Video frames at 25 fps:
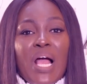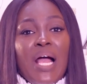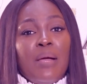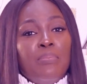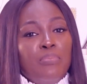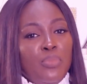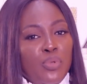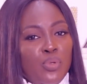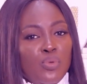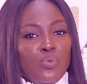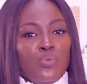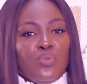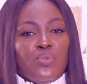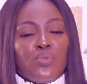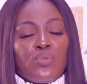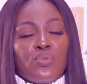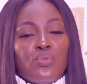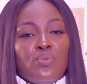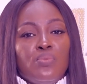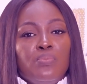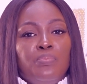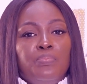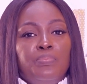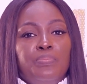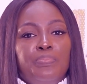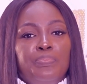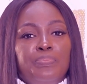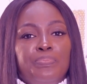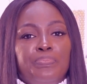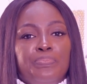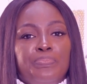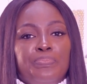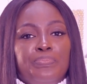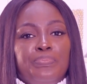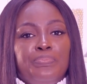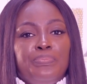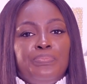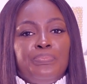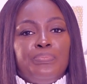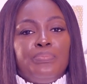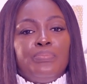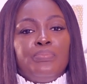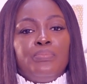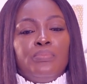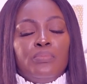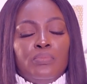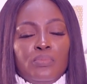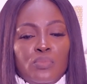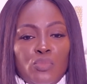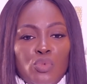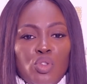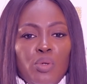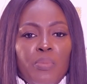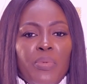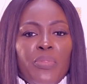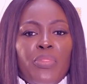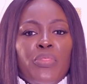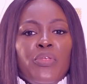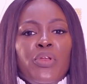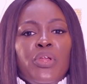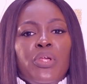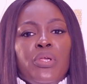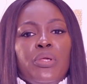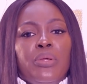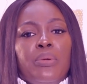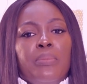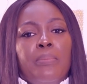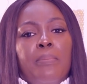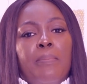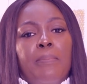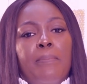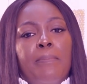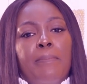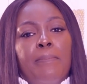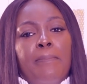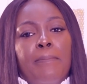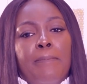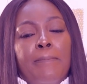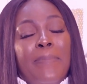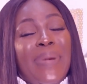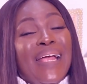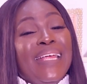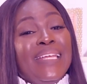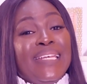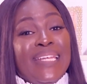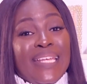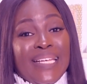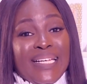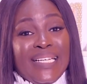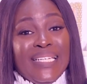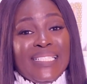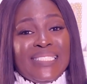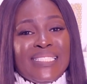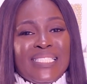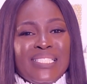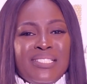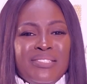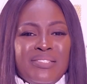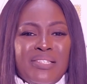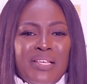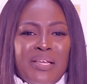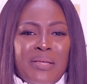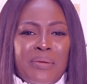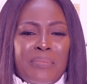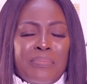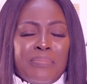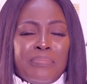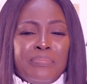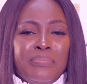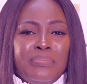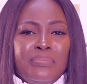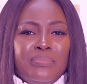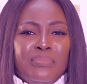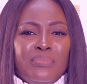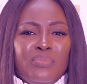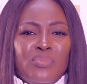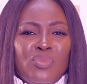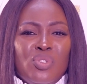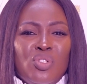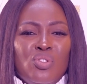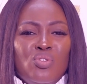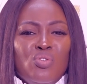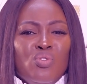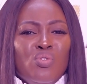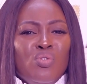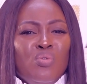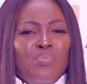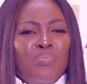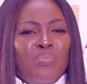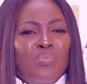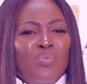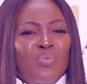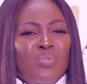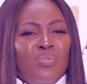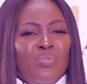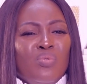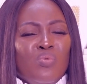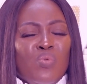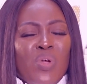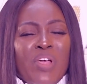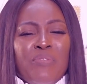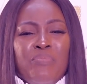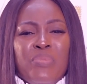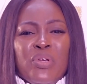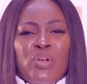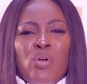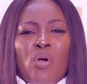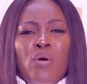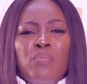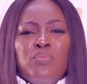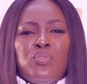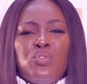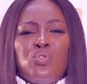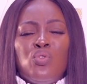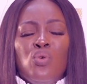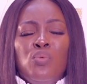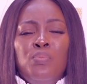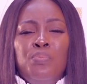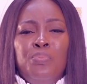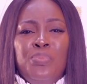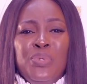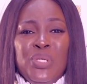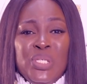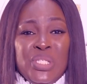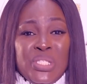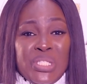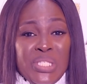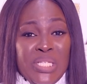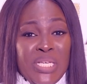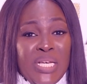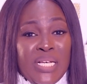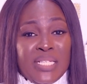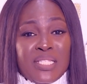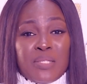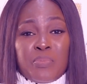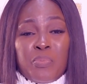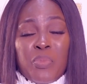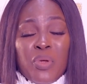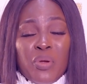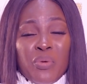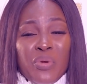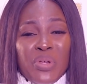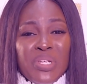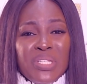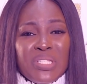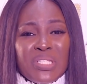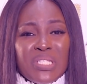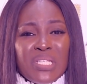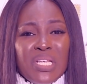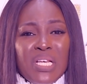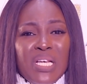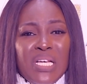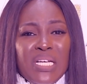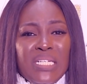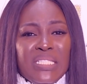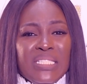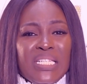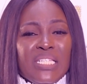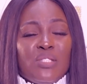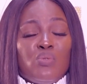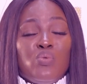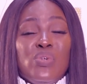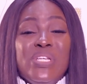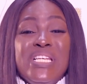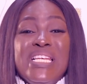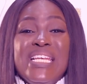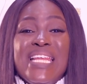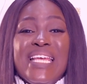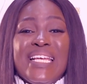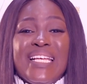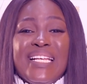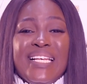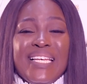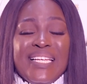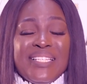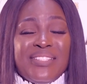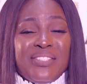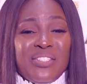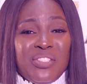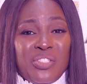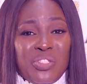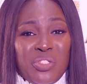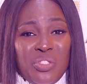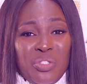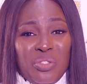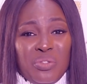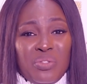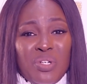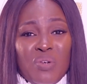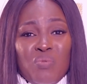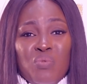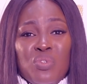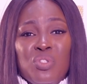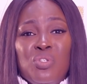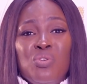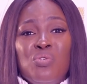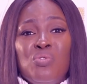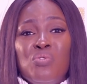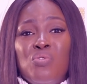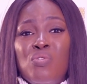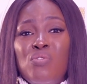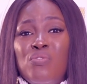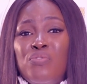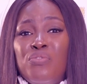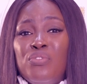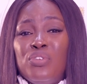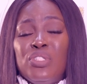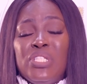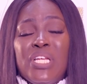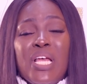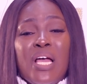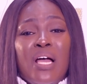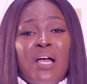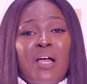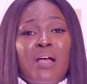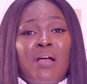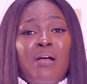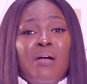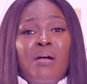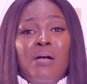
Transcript: abuse. Number three, by neglecting them. You know, we have become so busy as parents that we neglect these children. We don't go for their